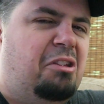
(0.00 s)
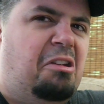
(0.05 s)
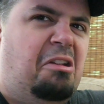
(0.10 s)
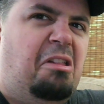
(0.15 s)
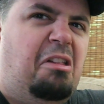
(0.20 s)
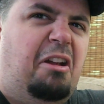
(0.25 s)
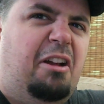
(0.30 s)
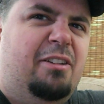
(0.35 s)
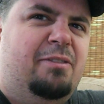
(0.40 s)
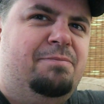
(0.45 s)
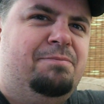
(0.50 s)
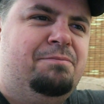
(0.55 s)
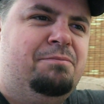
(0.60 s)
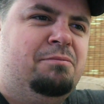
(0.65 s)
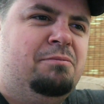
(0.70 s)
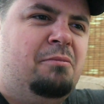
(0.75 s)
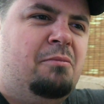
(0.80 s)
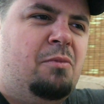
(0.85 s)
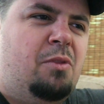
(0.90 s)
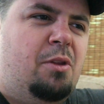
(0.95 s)
Wow.
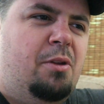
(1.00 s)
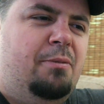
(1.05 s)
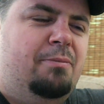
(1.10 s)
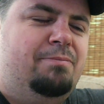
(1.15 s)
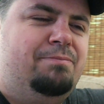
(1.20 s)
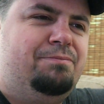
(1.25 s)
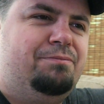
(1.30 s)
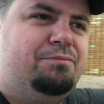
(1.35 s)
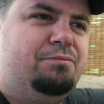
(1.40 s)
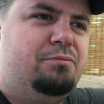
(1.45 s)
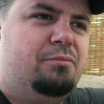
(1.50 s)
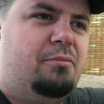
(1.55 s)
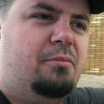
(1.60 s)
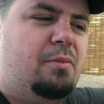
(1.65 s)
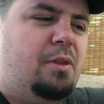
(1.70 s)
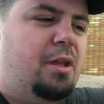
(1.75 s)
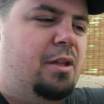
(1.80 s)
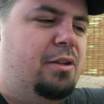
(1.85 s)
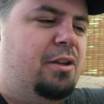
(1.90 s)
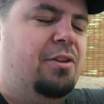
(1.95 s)

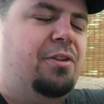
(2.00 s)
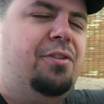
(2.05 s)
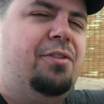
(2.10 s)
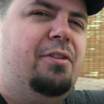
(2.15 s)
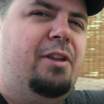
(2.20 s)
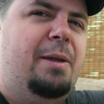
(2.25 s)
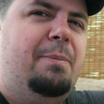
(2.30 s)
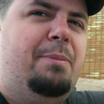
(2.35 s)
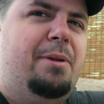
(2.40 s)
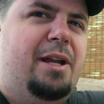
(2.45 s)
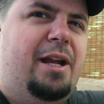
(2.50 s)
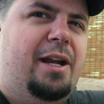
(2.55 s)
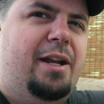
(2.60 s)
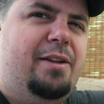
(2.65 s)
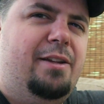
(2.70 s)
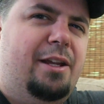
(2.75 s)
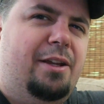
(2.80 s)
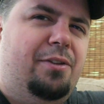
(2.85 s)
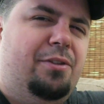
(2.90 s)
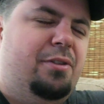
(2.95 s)
There's a slight banana
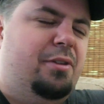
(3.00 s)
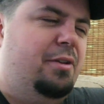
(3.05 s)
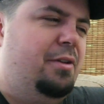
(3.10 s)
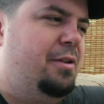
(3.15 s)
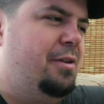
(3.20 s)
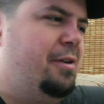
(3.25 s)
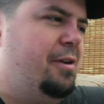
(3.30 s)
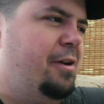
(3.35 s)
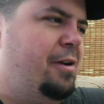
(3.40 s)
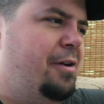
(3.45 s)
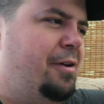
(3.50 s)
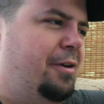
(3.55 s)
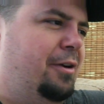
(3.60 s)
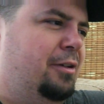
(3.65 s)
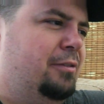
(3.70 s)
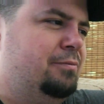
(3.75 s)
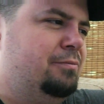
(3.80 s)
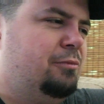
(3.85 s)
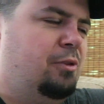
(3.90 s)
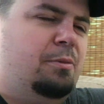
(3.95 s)
taste
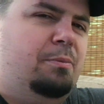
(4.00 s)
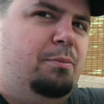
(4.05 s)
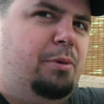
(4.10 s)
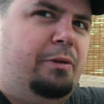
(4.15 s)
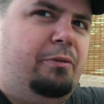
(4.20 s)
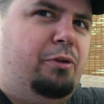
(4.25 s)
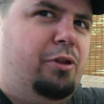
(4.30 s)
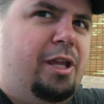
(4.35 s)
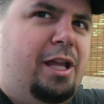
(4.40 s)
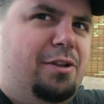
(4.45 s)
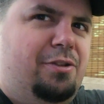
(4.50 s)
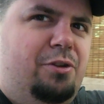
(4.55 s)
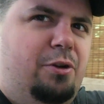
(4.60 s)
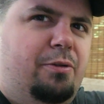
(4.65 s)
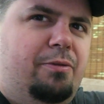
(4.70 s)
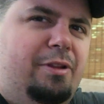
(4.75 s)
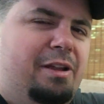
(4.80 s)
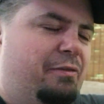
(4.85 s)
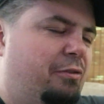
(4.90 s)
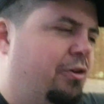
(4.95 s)
but really has no
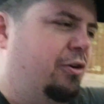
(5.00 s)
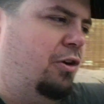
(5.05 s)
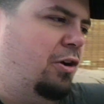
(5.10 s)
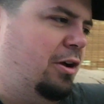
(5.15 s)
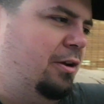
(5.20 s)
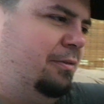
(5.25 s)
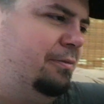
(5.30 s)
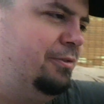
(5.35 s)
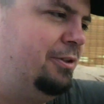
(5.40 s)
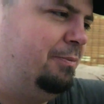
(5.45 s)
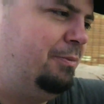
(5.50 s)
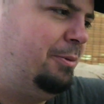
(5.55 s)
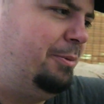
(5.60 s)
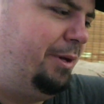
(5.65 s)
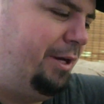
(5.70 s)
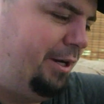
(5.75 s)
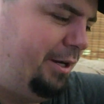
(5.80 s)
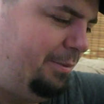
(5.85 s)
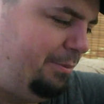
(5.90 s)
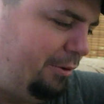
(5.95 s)
flavor at all, except the
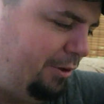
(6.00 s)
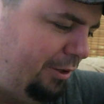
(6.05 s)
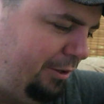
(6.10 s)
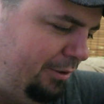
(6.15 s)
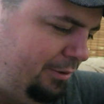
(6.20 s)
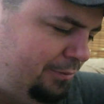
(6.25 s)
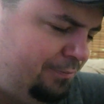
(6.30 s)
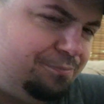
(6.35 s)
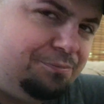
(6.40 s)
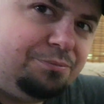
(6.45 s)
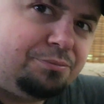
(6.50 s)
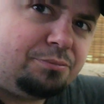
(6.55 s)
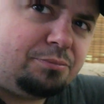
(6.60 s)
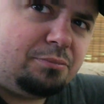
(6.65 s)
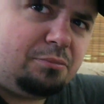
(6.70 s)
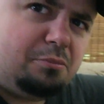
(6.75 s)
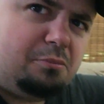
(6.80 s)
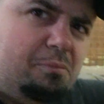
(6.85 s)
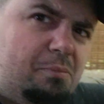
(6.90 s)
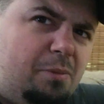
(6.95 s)
banana part.
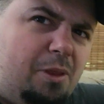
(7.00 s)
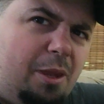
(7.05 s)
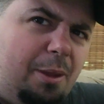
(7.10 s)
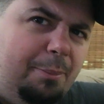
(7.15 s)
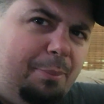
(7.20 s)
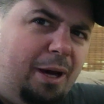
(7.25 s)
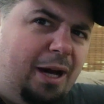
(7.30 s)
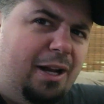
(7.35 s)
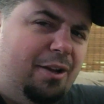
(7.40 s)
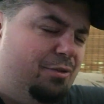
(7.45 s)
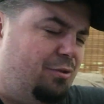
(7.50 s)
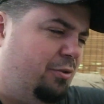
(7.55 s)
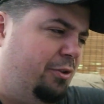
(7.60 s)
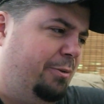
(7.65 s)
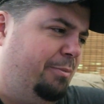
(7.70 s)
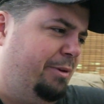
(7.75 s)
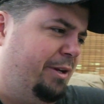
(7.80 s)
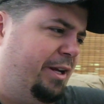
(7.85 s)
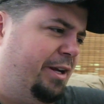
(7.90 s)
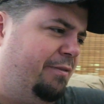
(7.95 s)
But I just don't
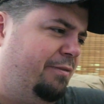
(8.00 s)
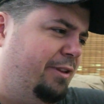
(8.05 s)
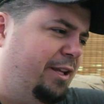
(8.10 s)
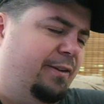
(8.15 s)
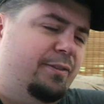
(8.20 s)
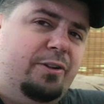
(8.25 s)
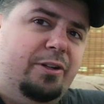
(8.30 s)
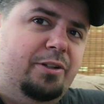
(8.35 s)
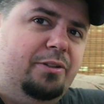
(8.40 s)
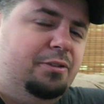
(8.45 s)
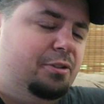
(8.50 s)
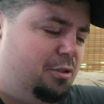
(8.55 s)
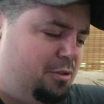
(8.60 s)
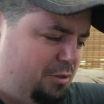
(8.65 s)
like banana flavoring.